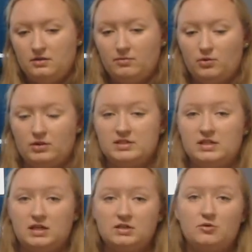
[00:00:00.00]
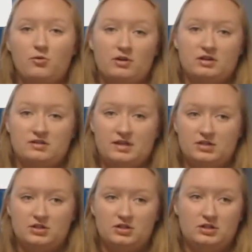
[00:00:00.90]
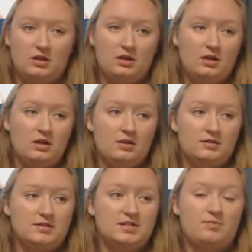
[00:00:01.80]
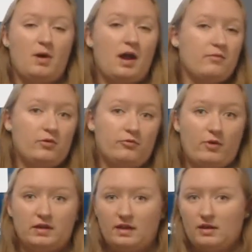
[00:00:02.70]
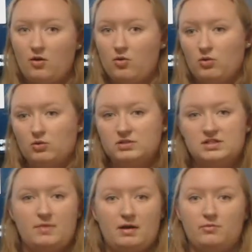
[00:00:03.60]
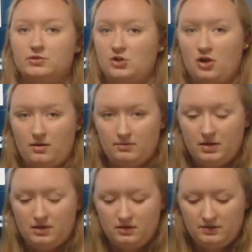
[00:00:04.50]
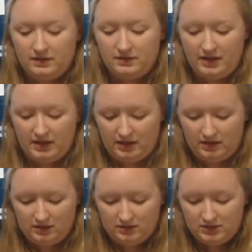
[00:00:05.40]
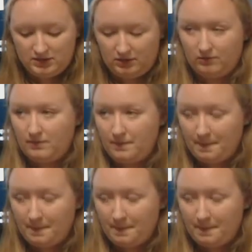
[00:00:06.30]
the bullies in your organization, despite what rank they hold, despite what job that they do.